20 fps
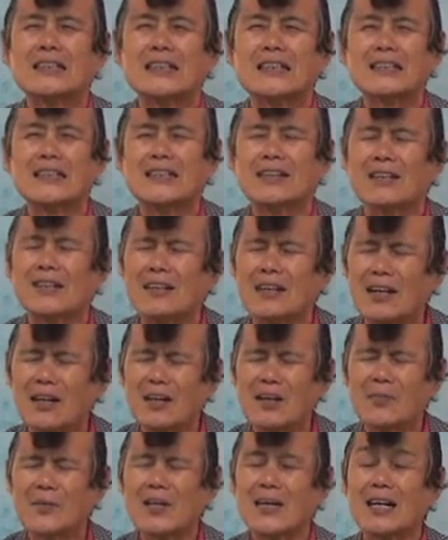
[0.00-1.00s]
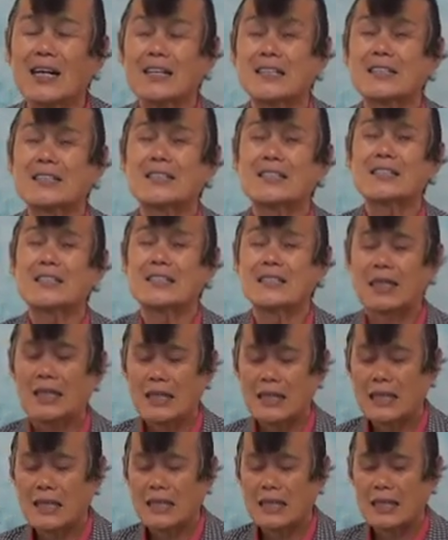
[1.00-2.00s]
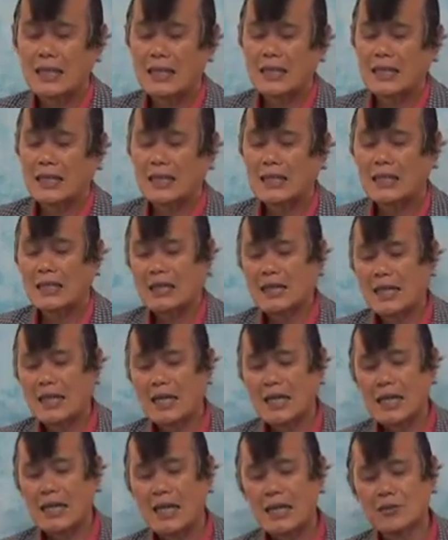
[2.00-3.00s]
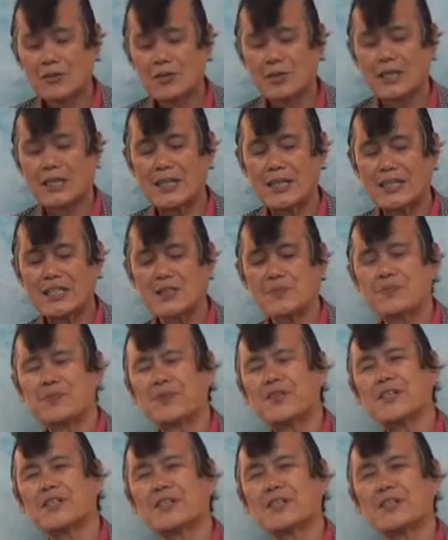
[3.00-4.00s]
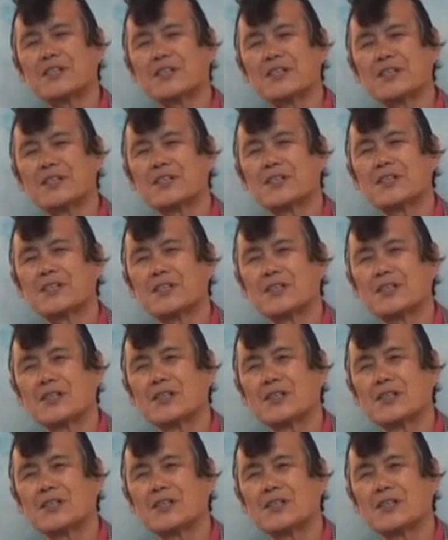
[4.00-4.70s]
in loving us. We can experience